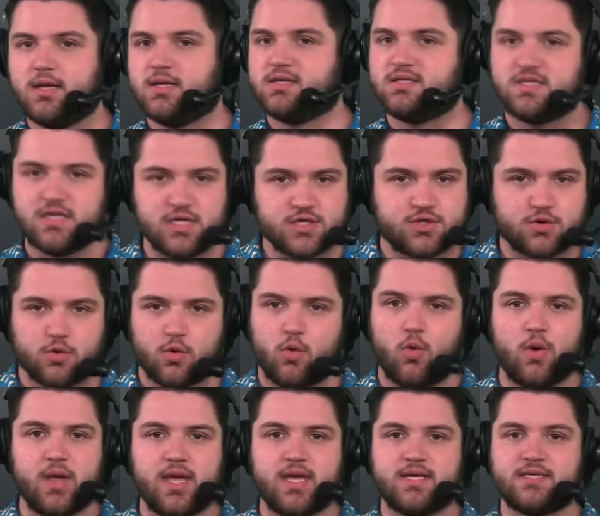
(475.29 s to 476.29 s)
Cesar
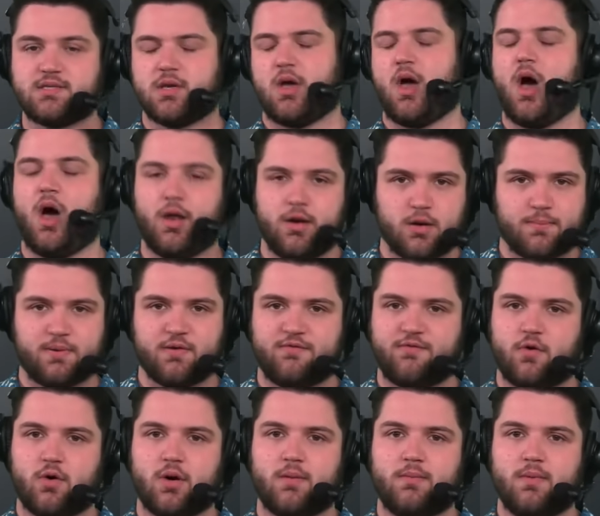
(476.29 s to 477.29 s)
Ruiz
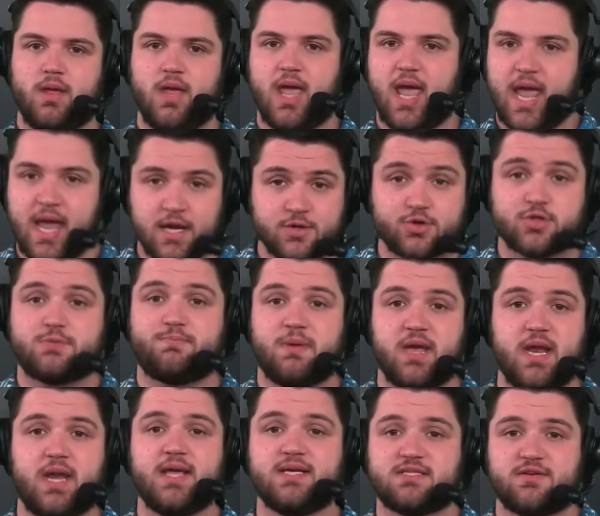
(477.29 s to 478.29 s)
underperformed. Andrus
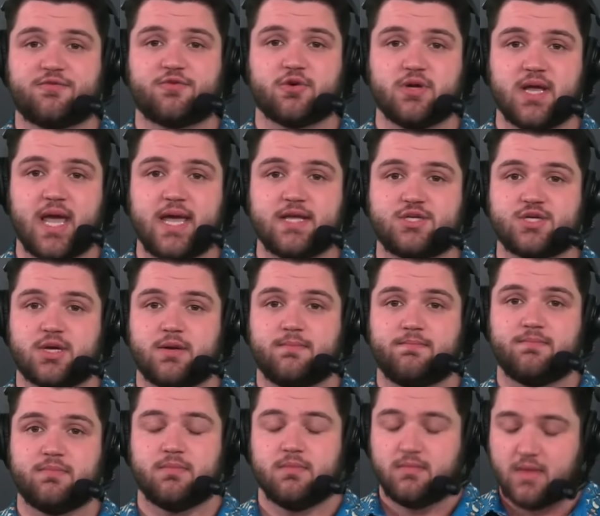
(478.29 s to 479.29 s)
Peed, he's a free agent.
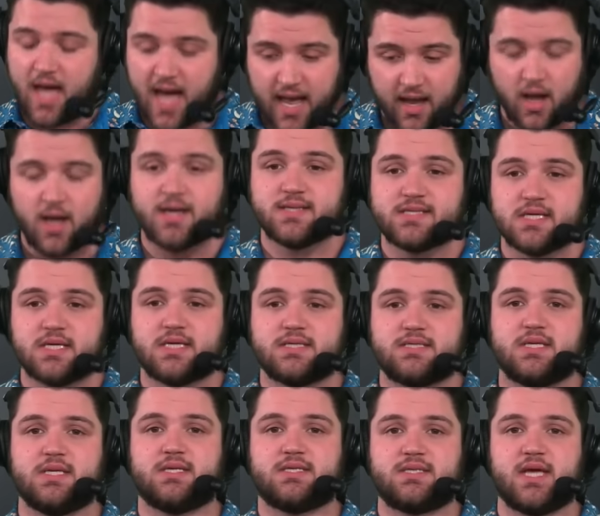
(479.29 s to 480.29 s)
I honestly could
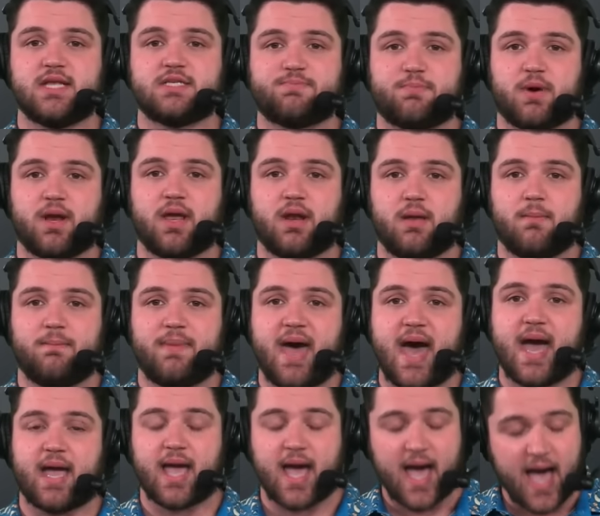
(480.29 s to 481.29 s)
see the Saints bringing him
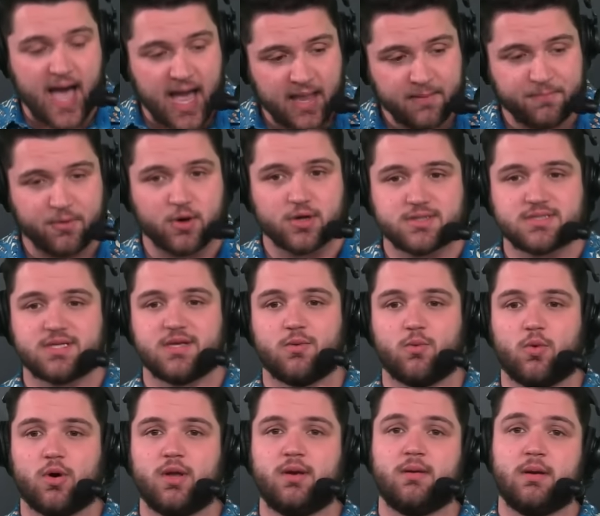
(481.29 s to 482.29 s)
back. I personally
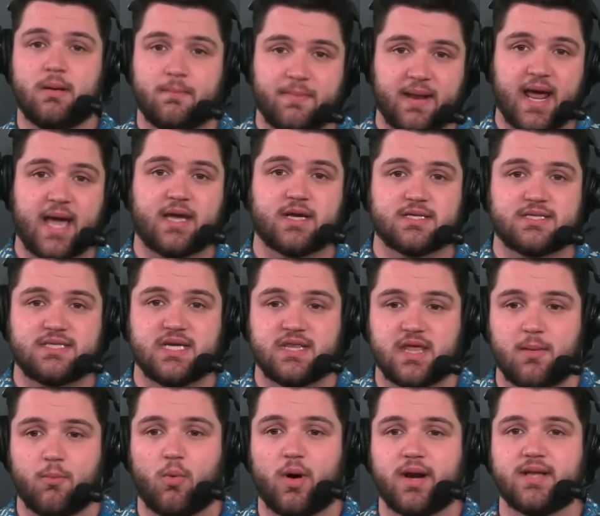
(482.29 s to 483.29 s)
wouldn't, but I could see
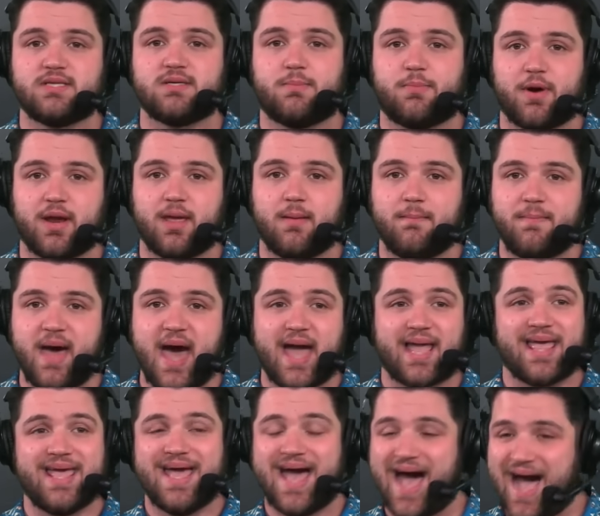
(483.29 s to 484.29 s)
them wanting to bring him back.
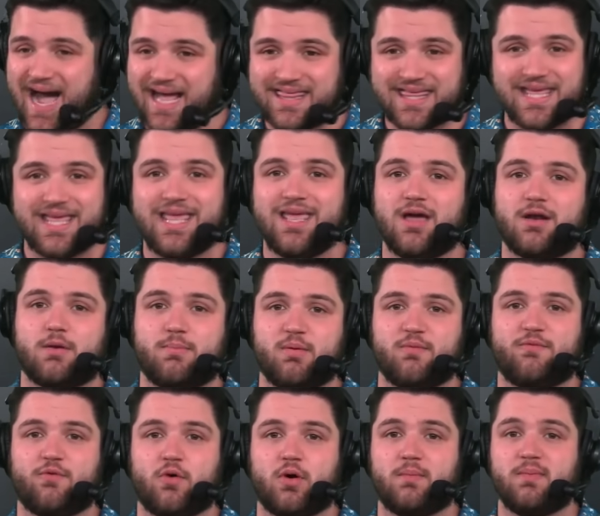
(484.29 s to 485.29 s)
I think he
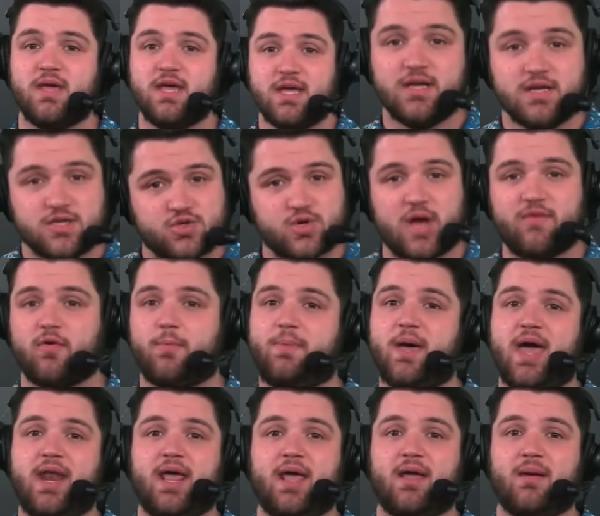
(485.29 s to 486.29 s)
underperformed. Trevor
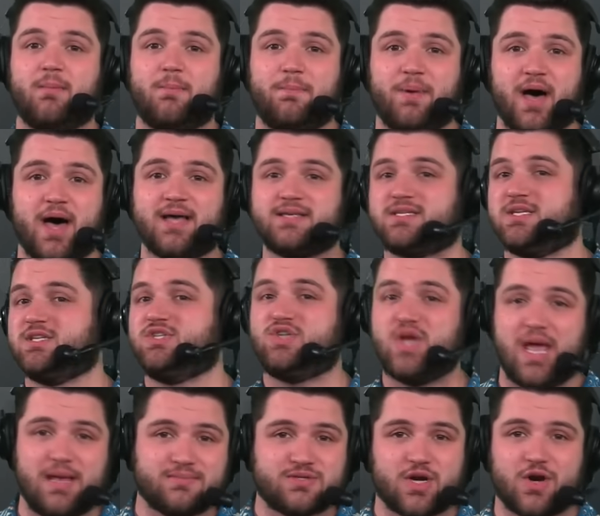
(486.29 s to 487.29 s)
Penning, bust.
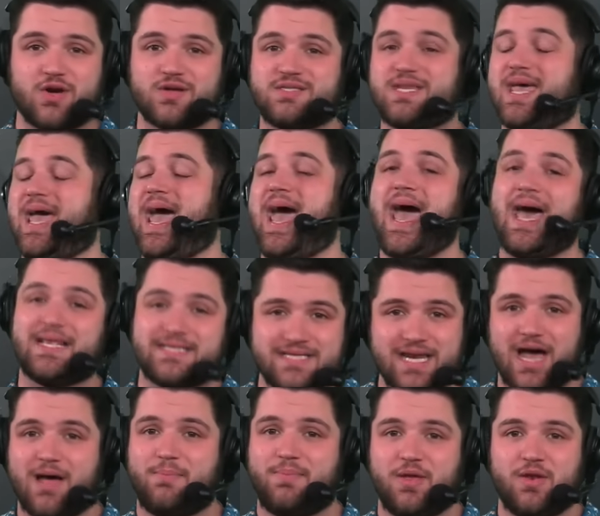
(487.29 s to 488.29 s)
James Hurst has
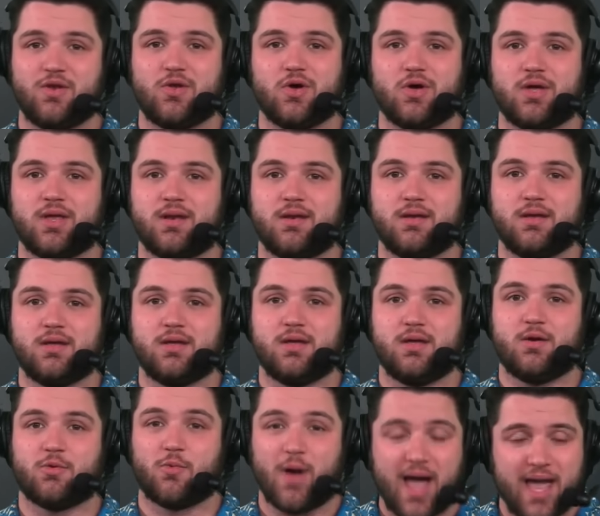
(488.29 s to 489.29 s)
not been good.
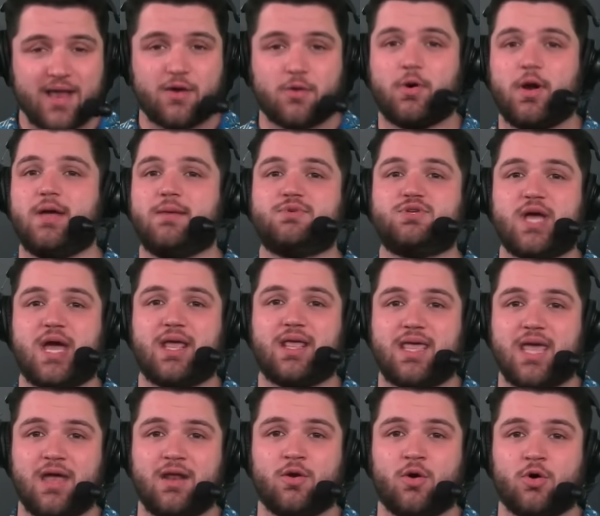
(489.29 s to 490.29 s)
Ryan Ramczyk,
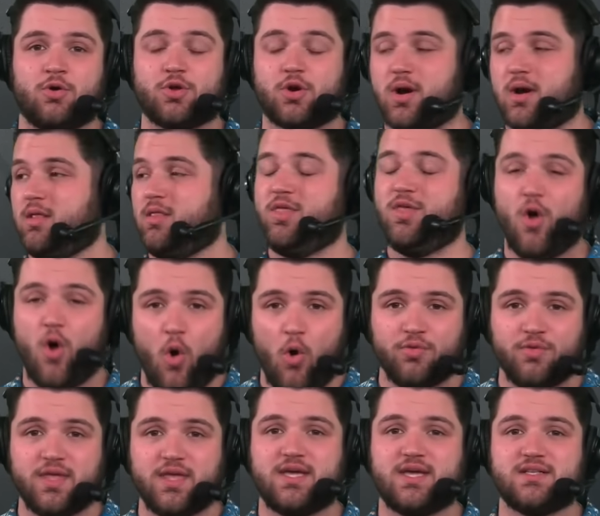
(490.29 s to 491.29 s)
getting older. The
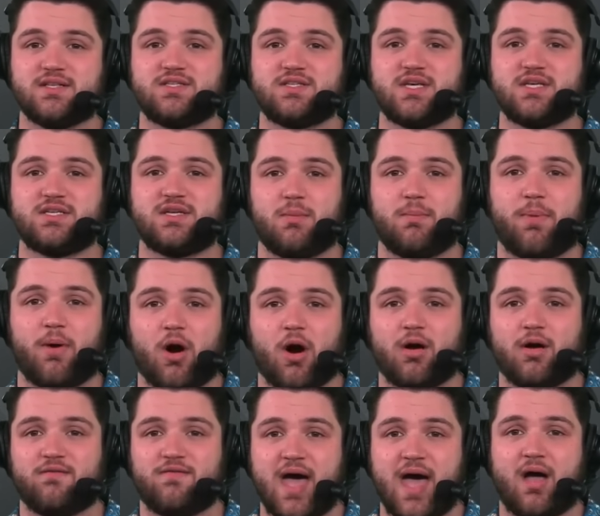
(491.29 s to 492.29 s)
only consistent part
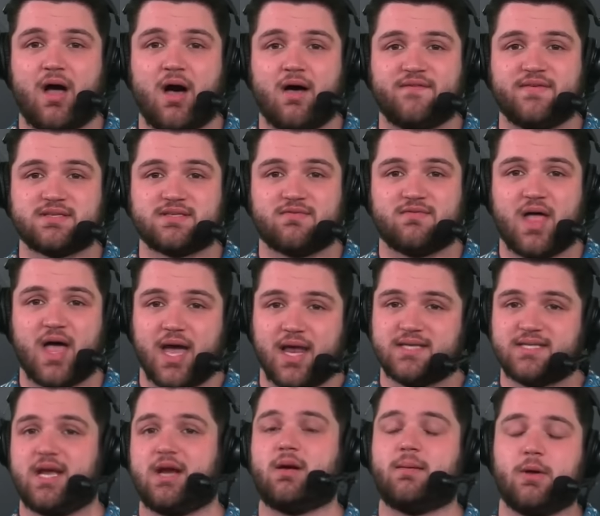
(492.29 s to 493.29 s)
of that offensive line is
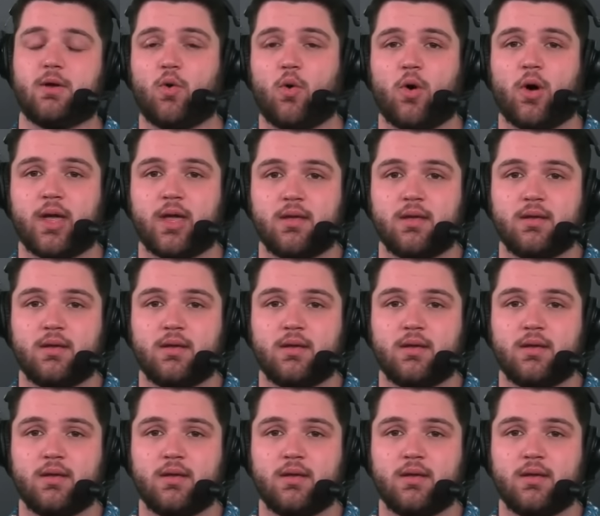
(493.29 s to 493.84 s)
Eric McCoy.